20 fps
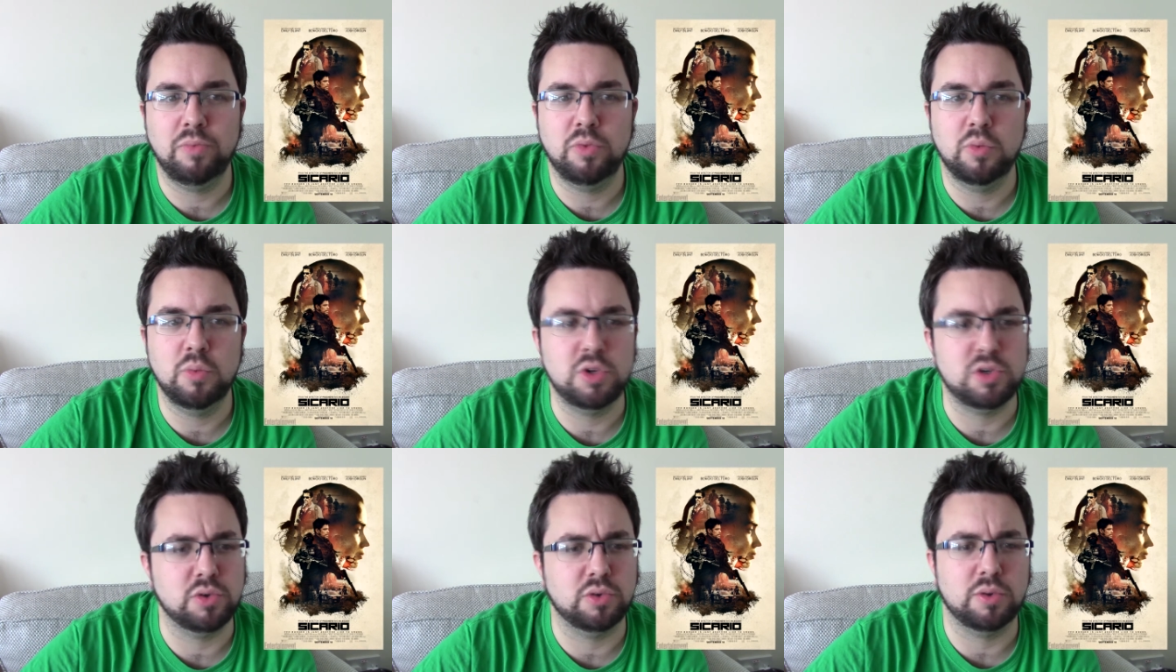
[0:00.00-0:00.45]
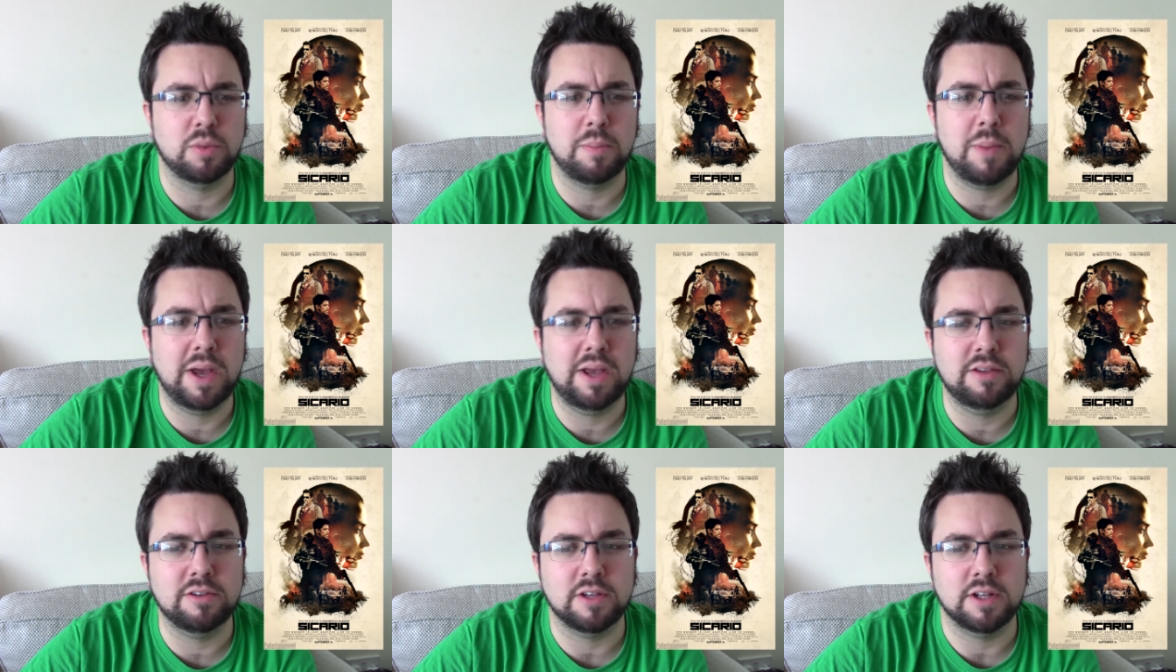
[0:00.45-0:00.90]
which was
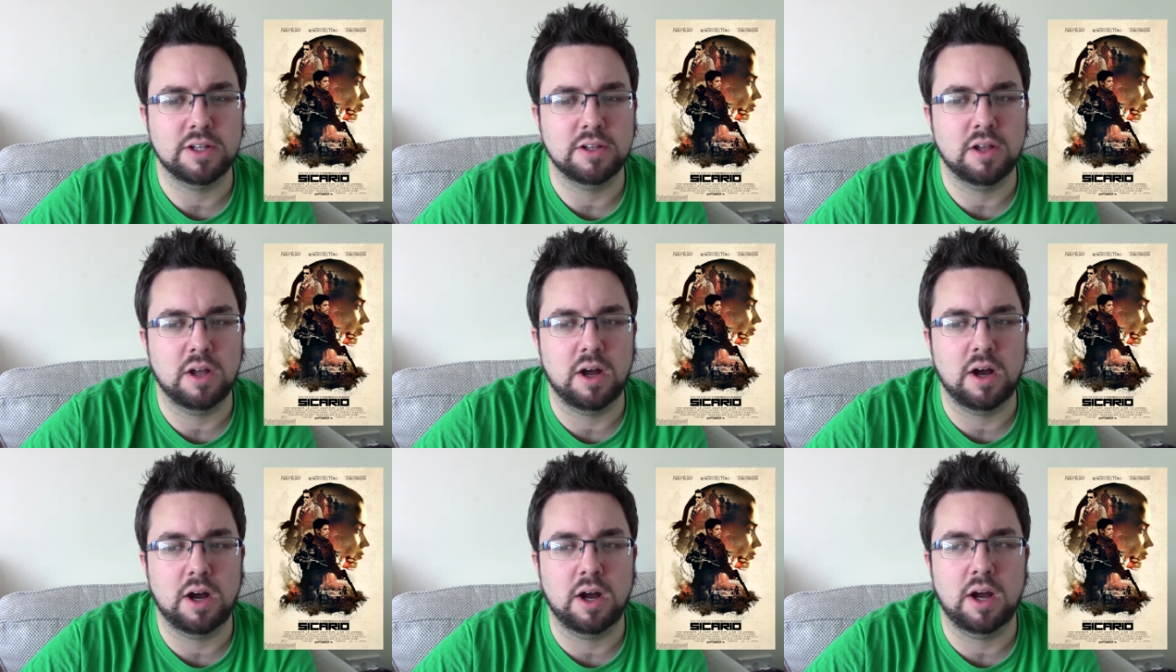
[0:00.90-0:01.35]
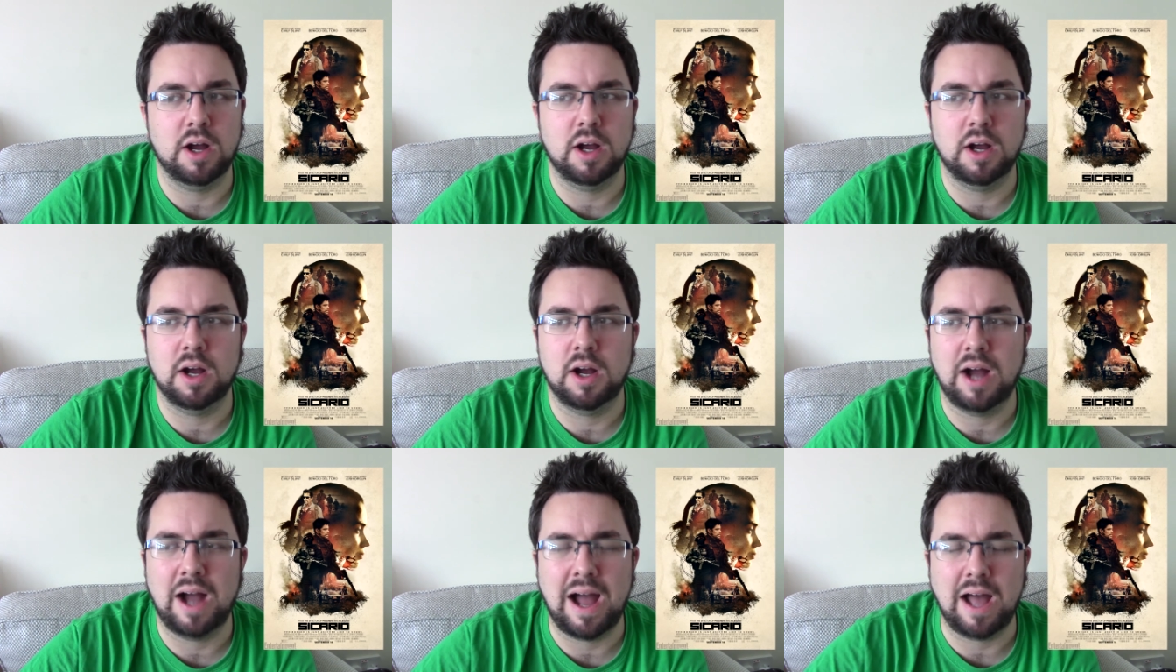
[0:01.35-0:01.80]
amazing, that
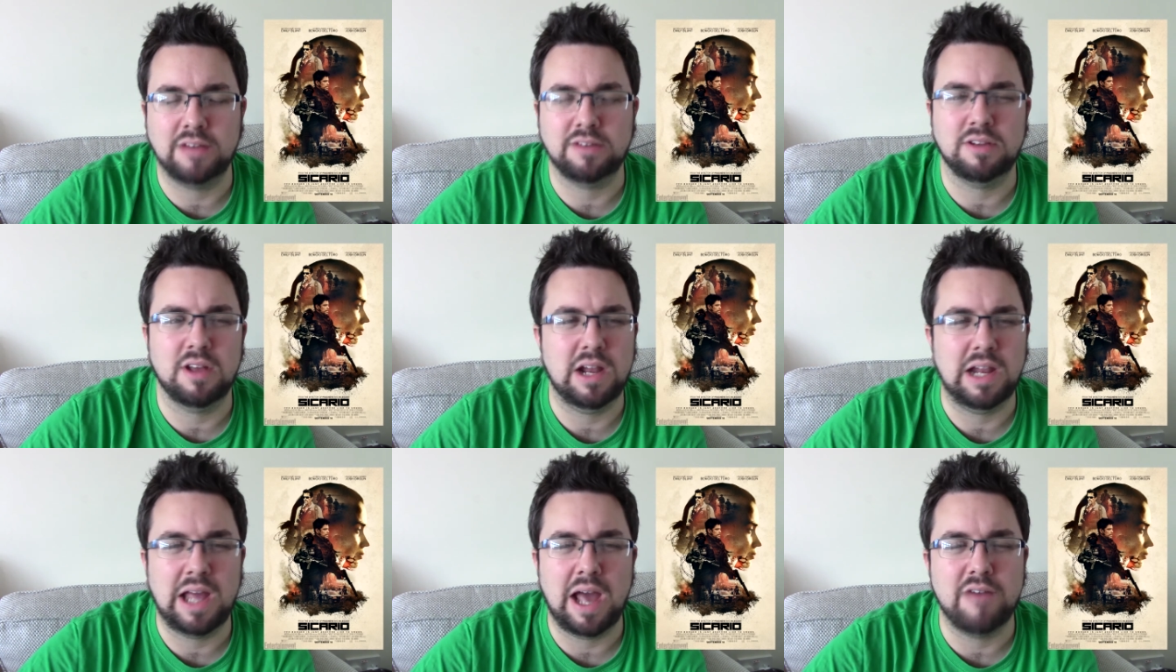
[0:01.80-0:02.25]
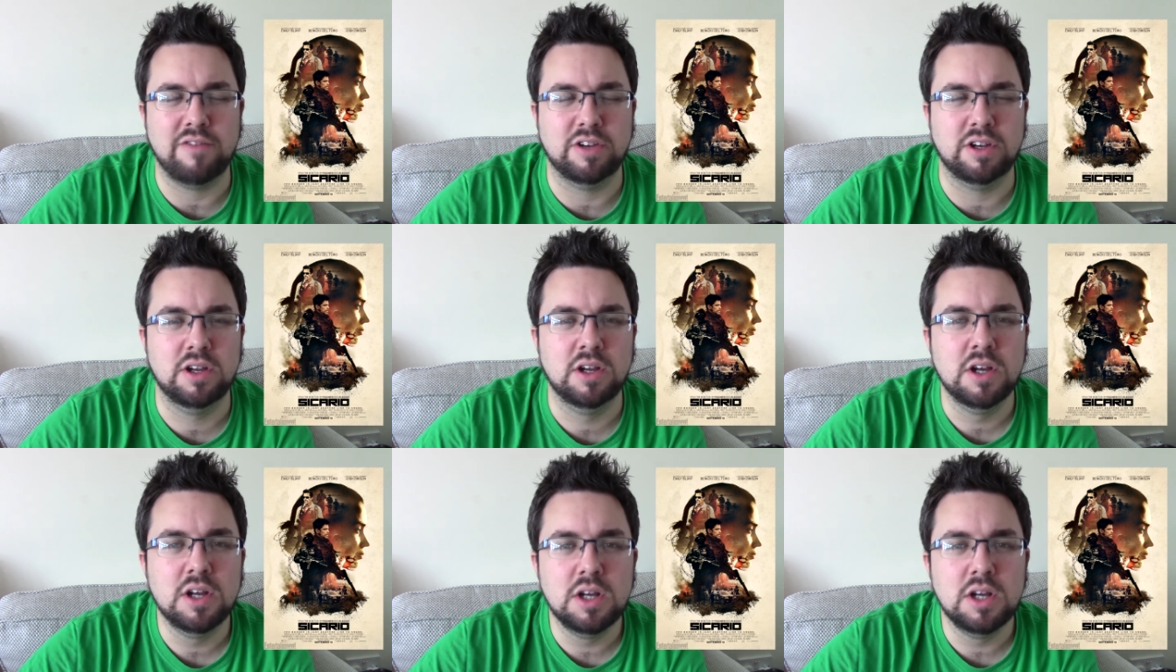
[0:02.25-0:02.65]
I, certainly haven't